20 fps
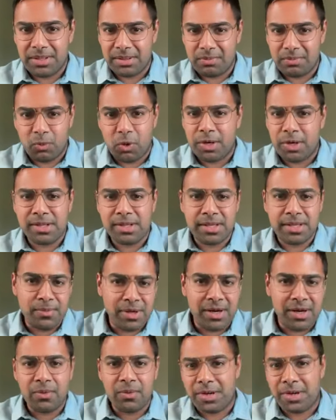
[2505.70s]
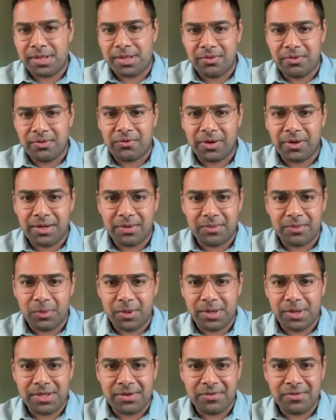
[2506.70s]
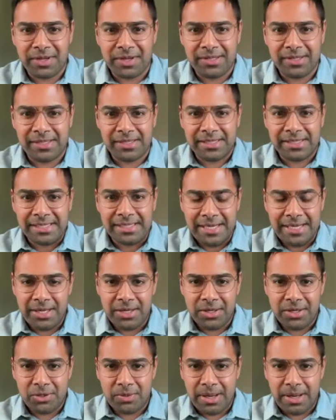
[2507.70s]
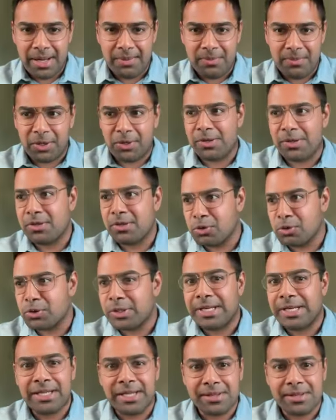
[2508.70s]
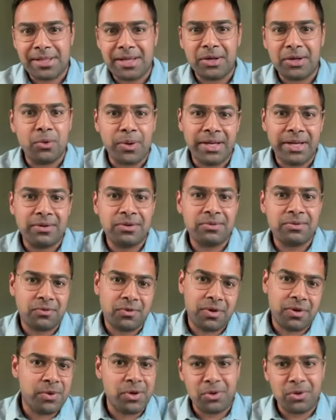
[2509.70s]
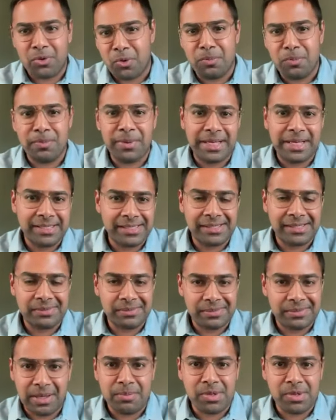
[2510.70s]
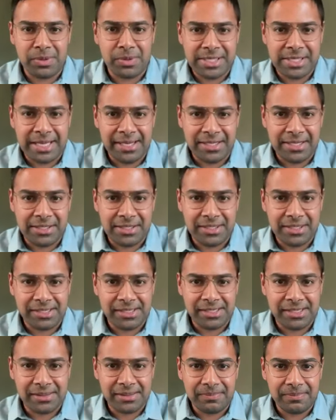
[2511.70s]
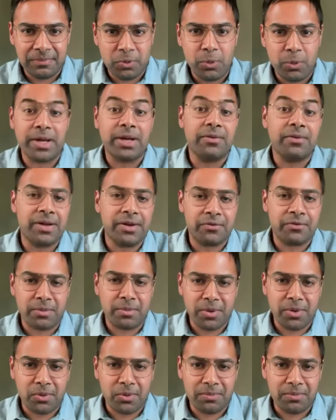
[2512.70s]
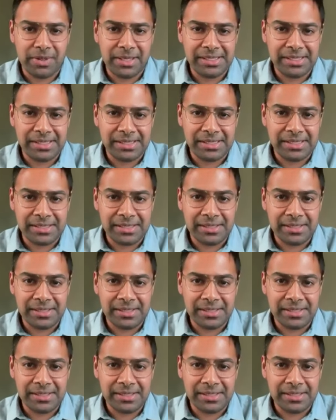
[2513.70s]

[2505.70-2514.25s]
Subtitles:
what's similar, what's different, what's difficult? Because usually they say going from your home base comes with challenges, going away from your home base.